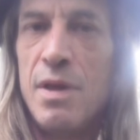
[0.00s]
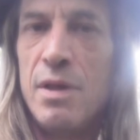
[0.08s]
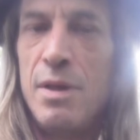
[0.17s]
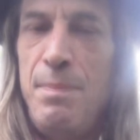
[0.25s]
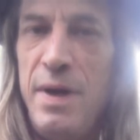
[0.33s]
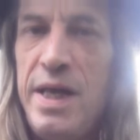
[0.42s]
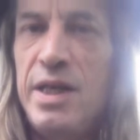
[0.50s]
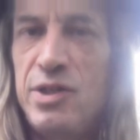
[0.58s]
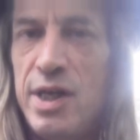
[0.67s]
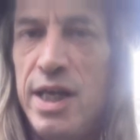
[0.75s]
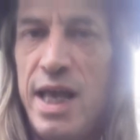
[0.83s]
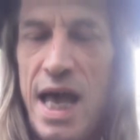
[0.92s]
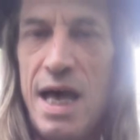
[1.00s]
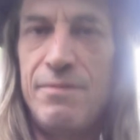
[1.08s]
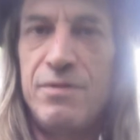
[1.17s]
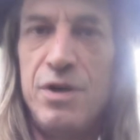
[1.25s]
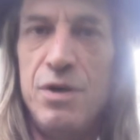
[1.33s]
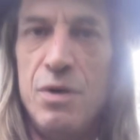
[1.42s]
The biggest thing you have
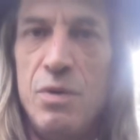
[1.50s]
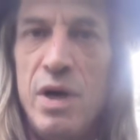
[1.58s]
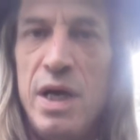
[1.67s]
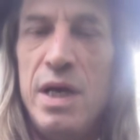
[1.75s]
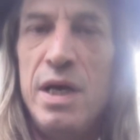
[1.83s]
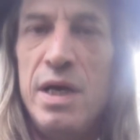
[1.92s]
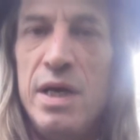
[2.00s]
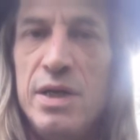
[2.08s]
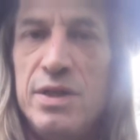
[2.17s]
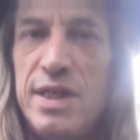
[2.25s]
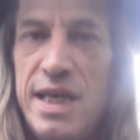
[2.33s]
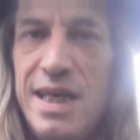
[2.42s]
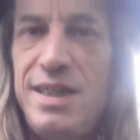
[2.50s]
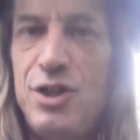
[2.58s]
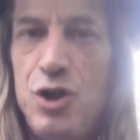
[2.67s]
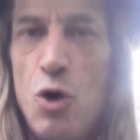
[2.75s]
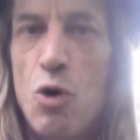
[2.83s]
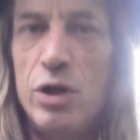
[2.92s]
to do is get
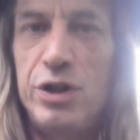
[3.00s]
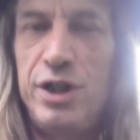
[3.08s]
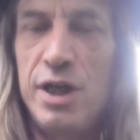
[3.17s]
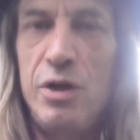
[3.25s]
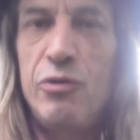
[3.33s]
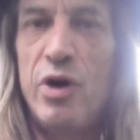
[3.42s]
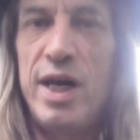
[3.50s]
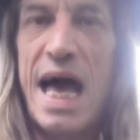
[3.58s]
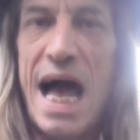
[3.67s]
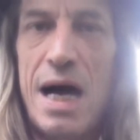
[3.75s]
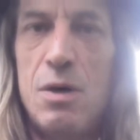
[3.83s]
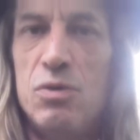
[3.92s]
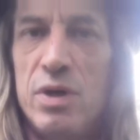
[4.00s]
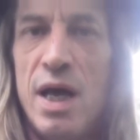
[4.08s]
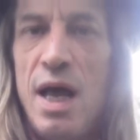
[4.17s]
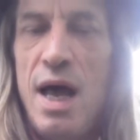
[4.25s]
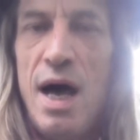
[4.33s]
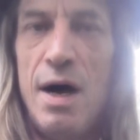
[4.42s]
your children out
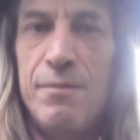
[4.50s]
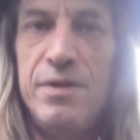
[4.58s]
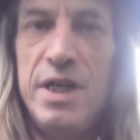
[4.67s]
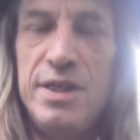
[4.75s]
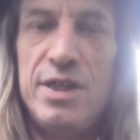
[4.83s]
of these